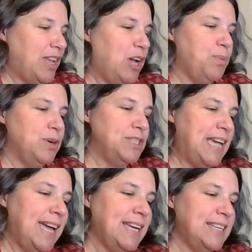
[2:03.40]
A
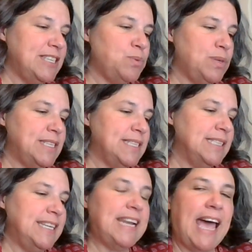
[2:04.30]
protagonist was the
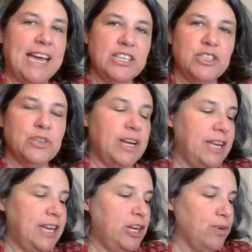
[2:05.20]
lead actor
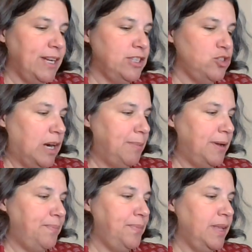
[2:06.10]
in a Greek
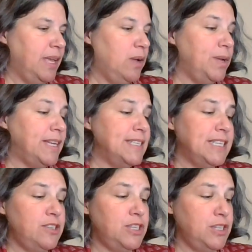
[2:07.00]
drama, and we
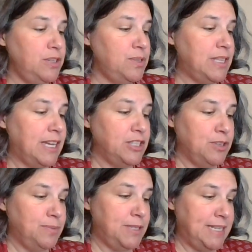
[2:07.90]
continue to use that
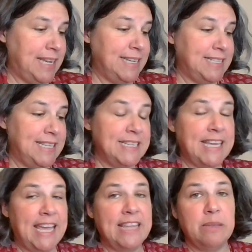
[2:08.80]
term today to
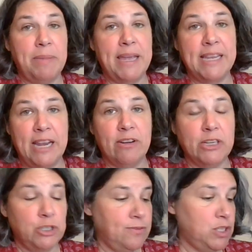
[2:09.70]
indicate the main
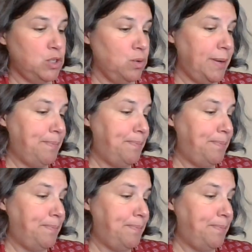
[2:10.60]
character of a story.